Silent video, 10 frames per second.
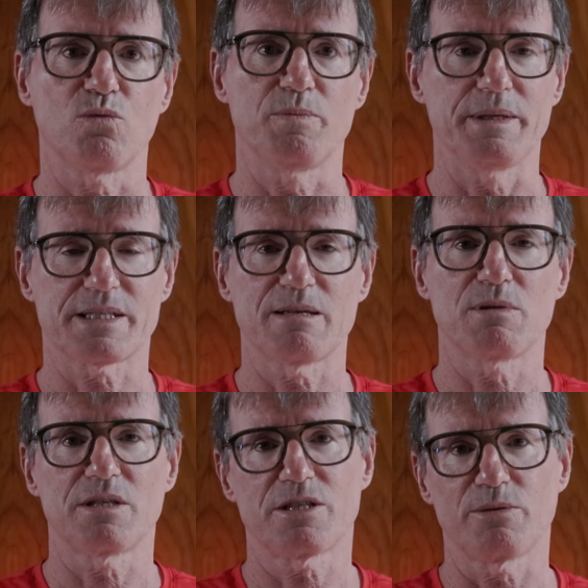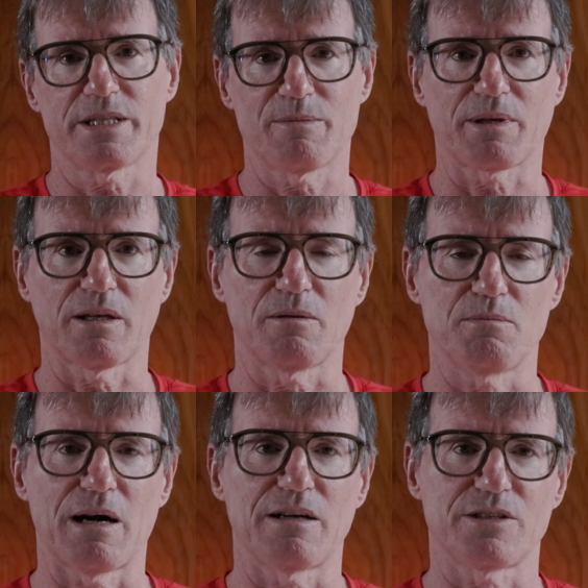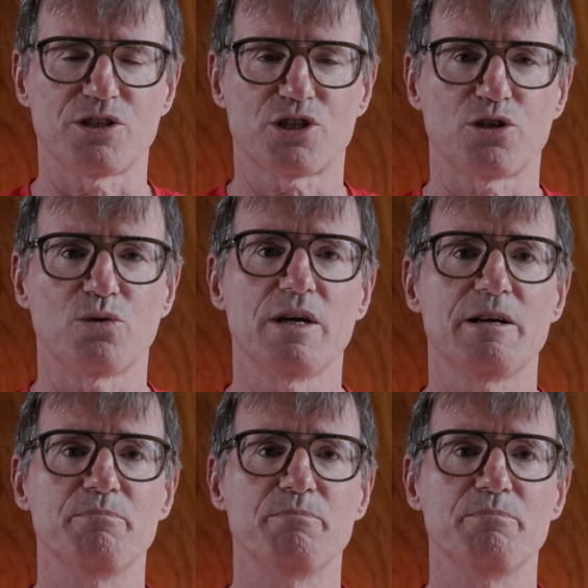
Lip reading: would be similar to a typical marathon shoe.